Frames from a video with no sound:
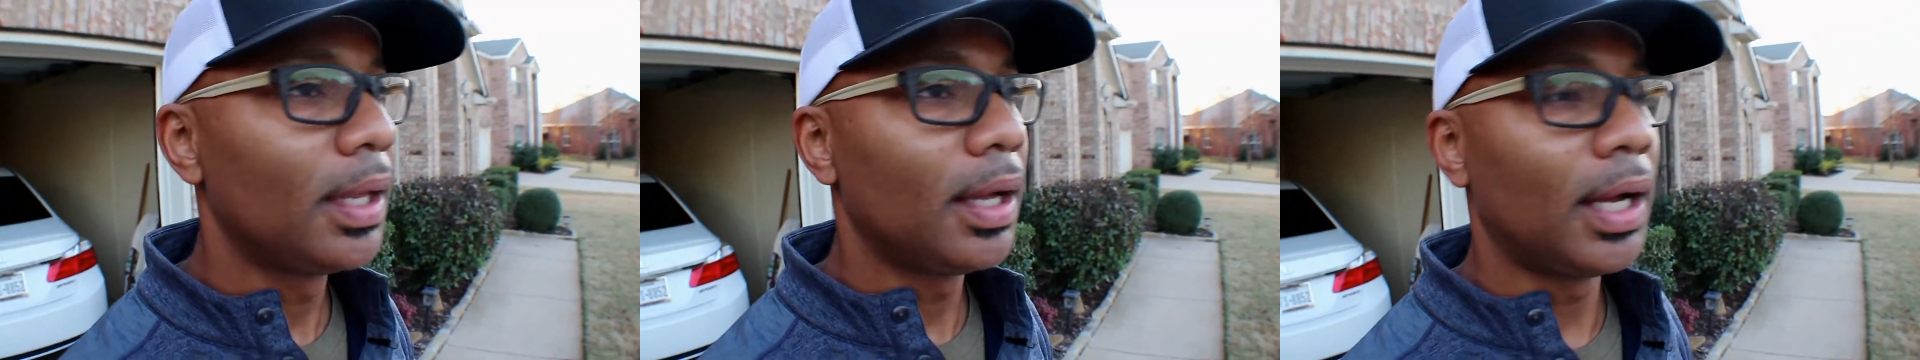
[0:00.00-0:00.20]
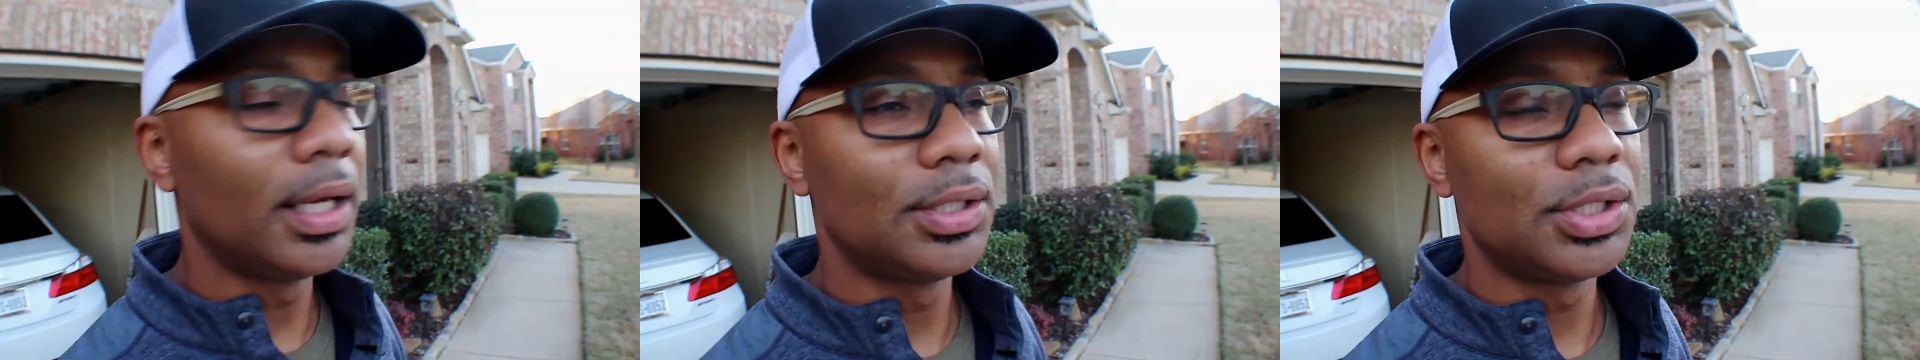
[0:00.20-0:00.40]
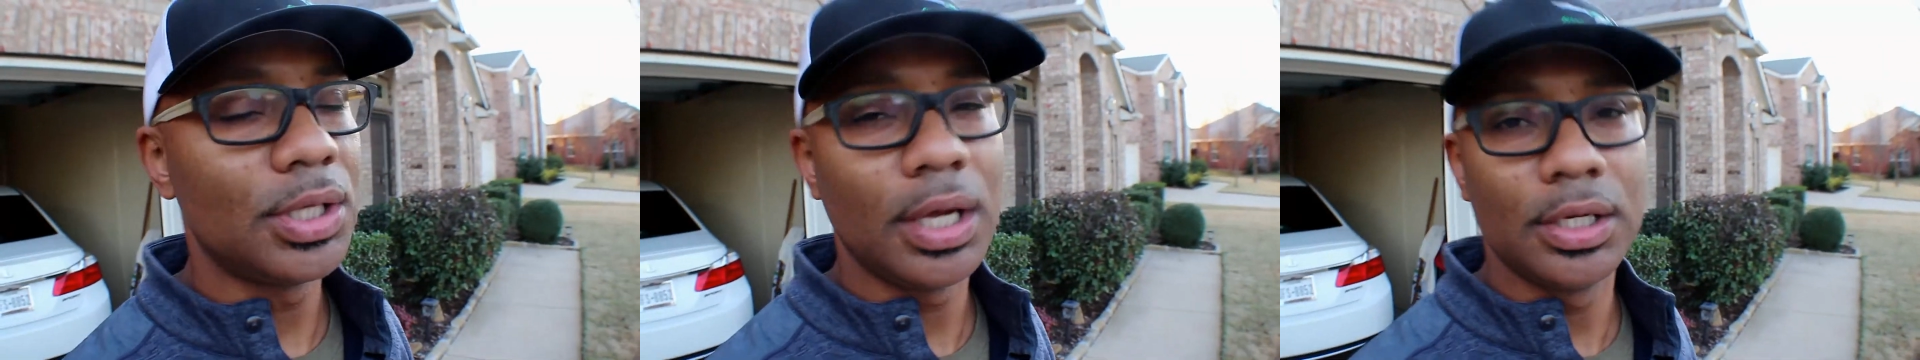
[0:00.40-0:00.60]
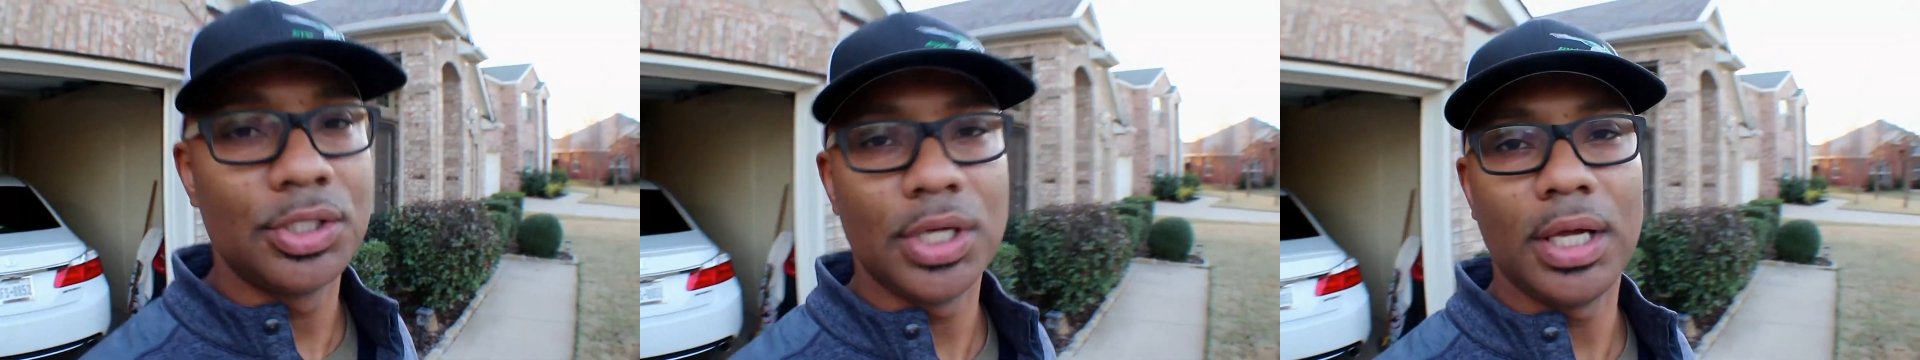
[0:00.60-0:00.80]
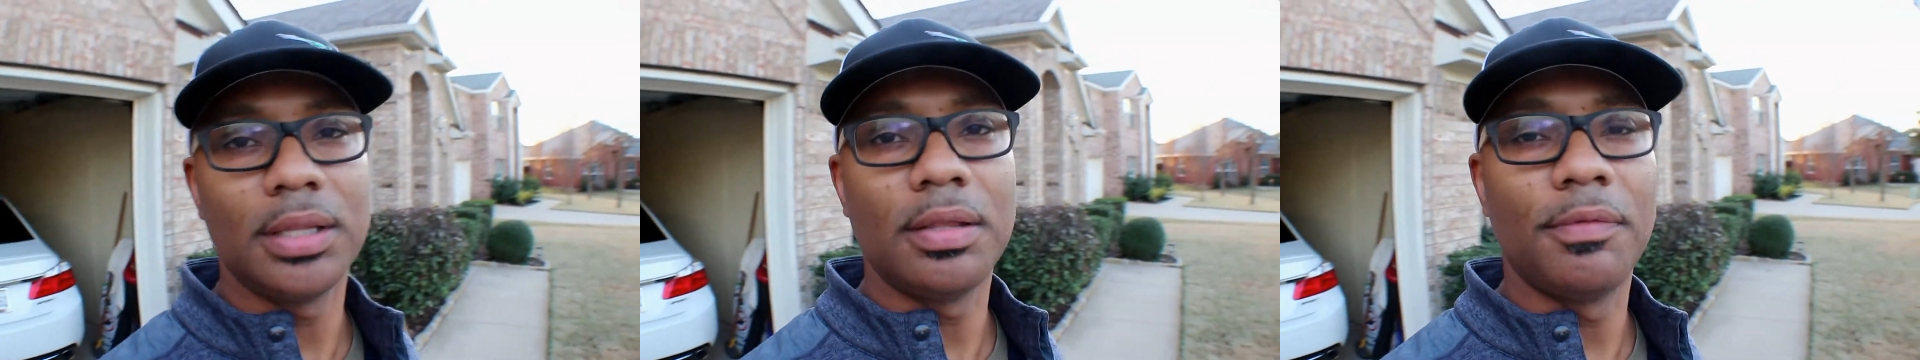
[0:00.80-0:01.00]
I
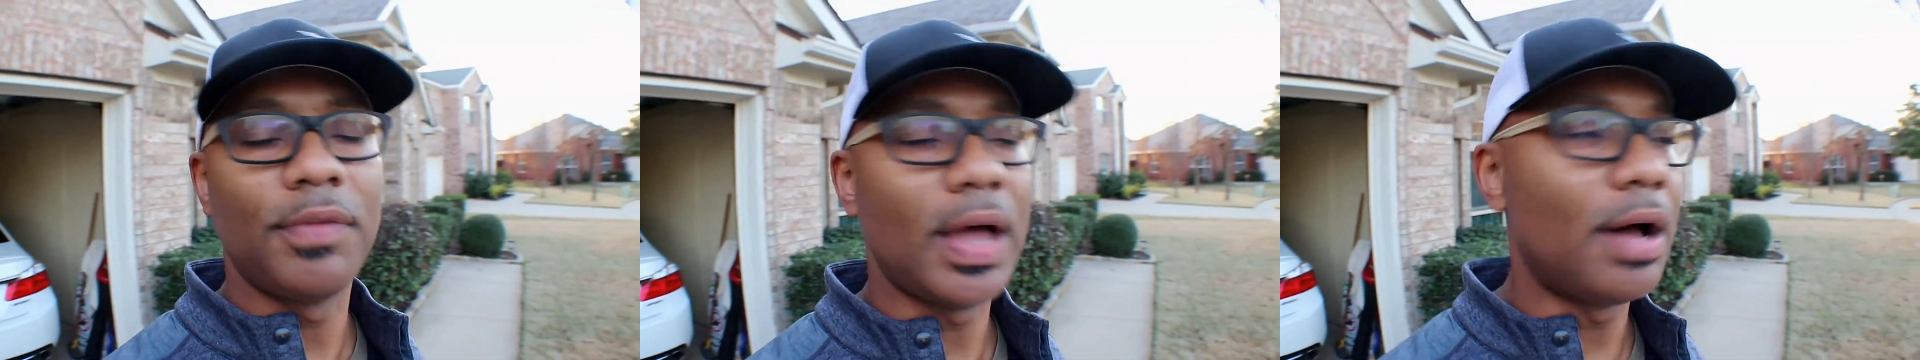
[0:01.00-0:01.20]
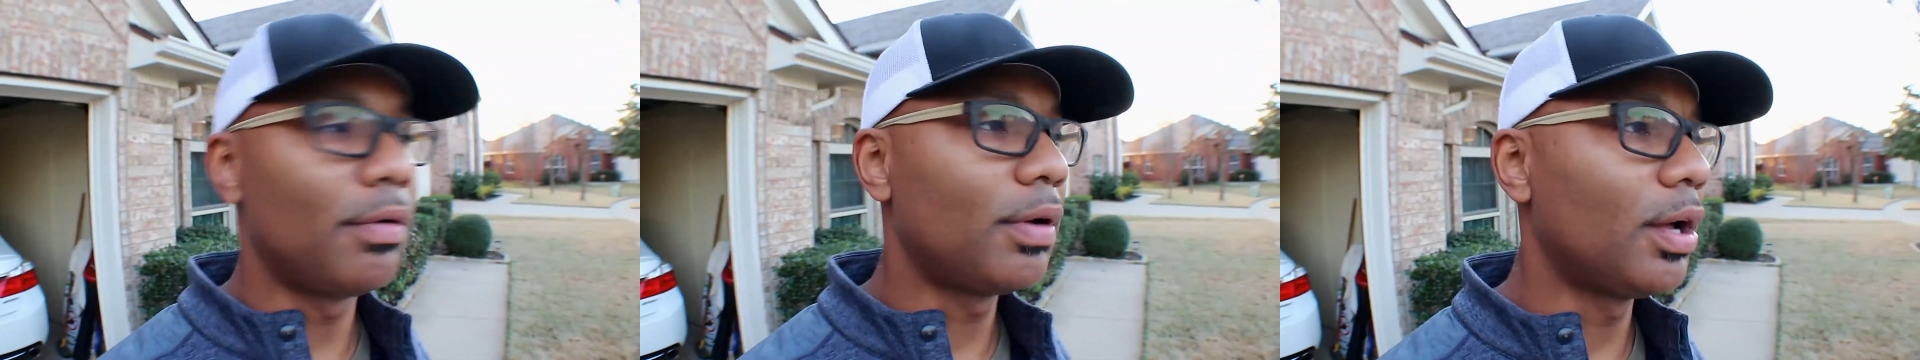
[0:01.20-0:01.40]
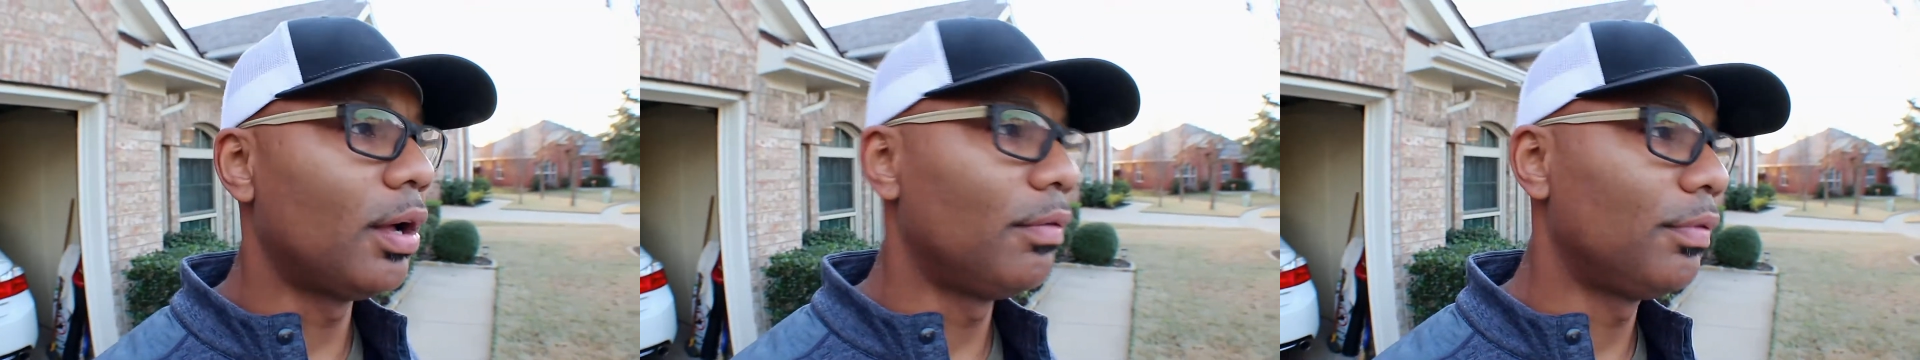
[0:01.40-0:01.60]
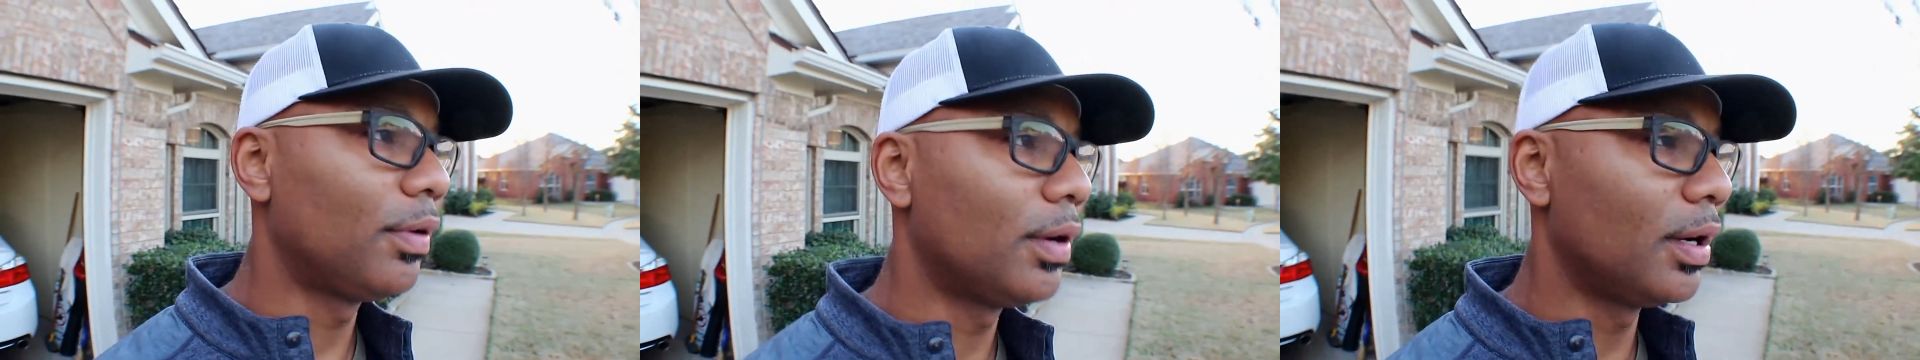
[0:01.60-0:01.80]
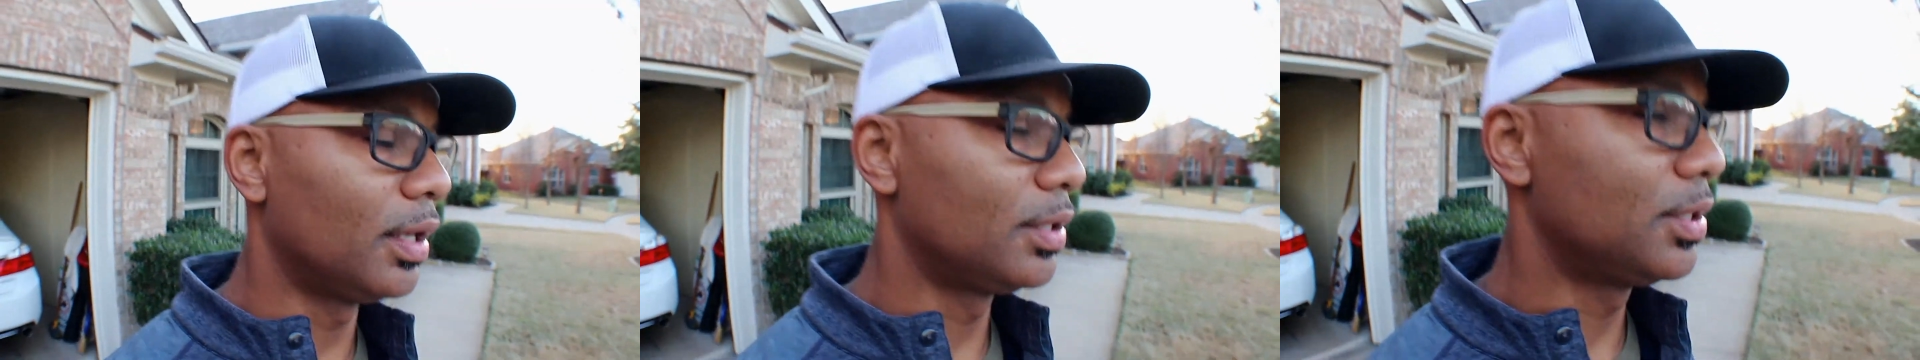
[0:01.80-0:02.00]
checked the valve
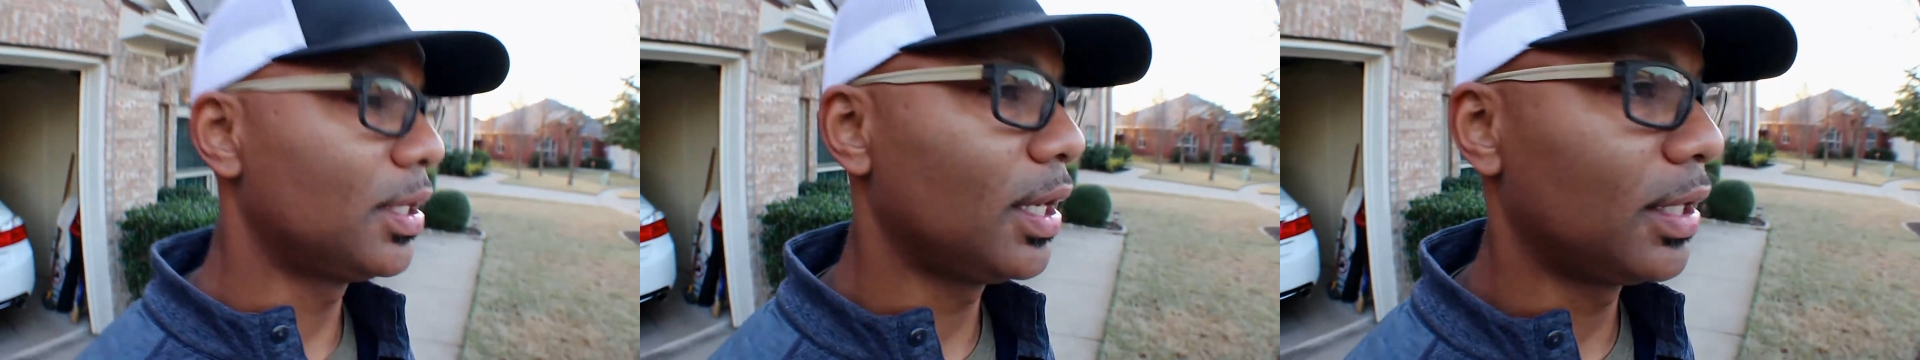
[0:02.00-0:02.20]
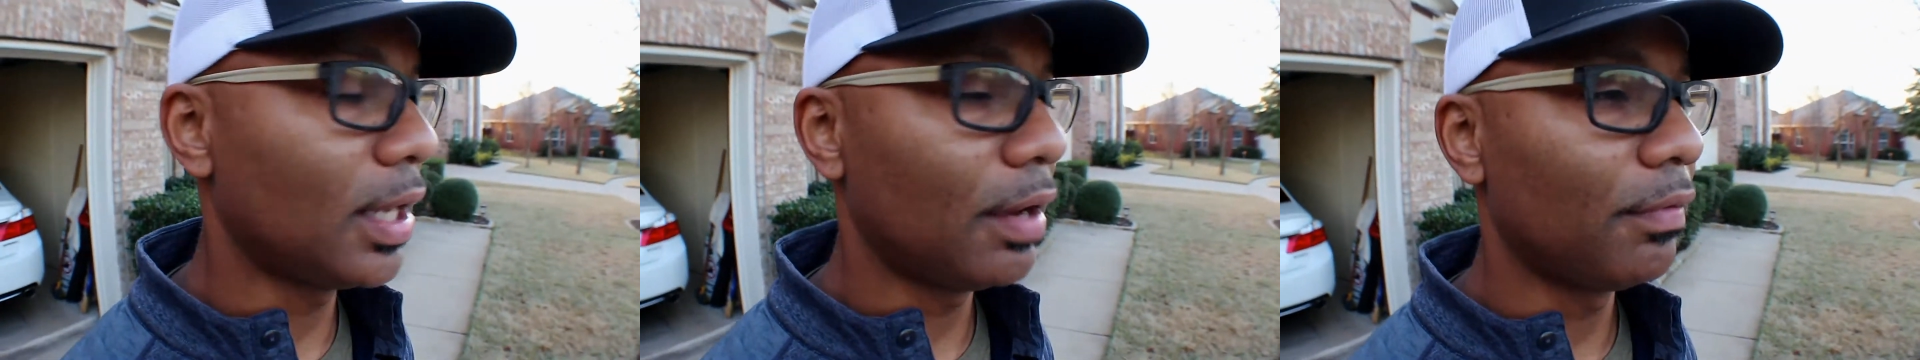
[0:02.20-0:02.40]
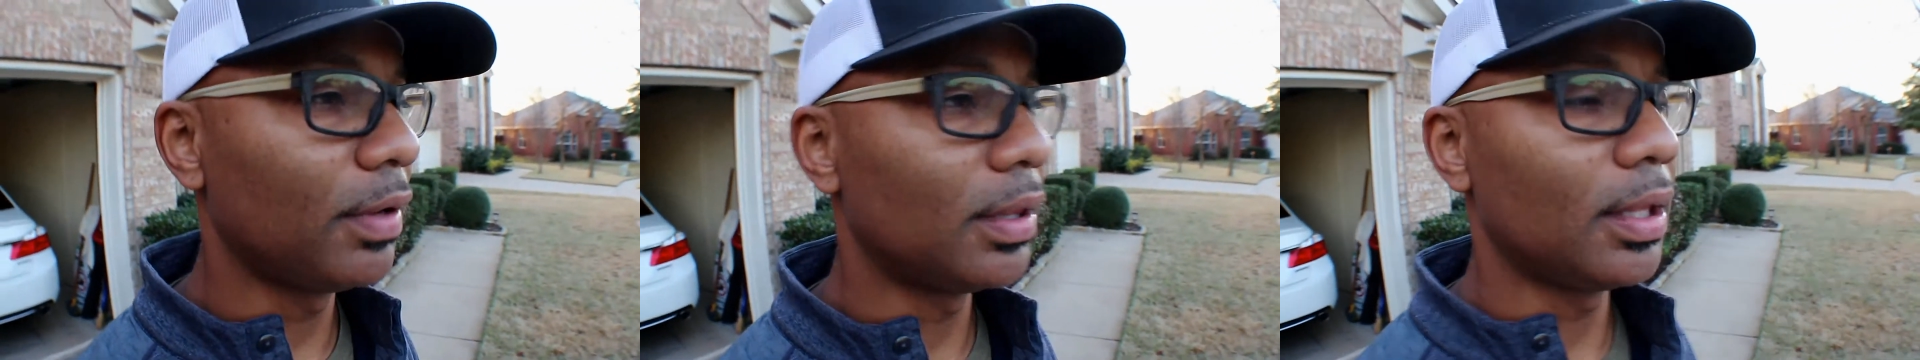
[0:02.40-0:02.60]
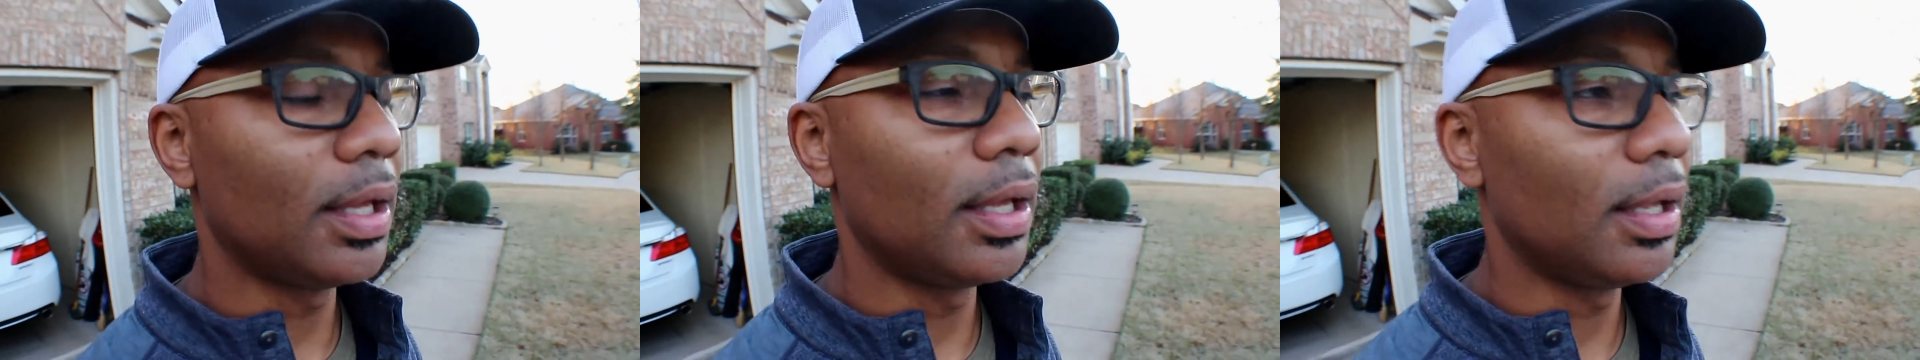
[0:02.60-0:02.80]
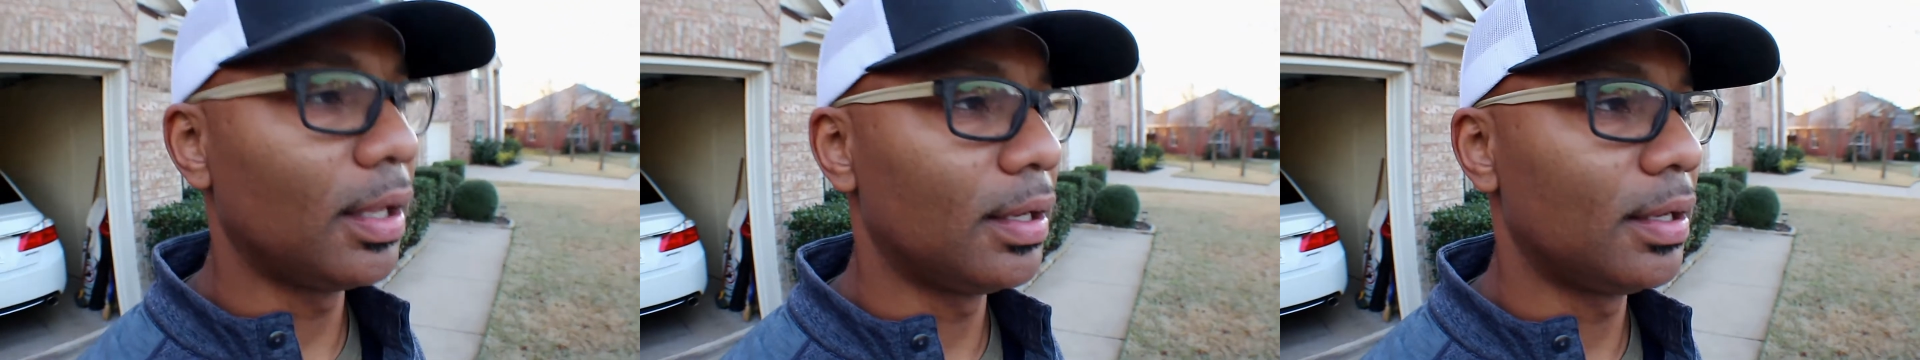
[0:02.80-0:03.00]
cover, I checked everything,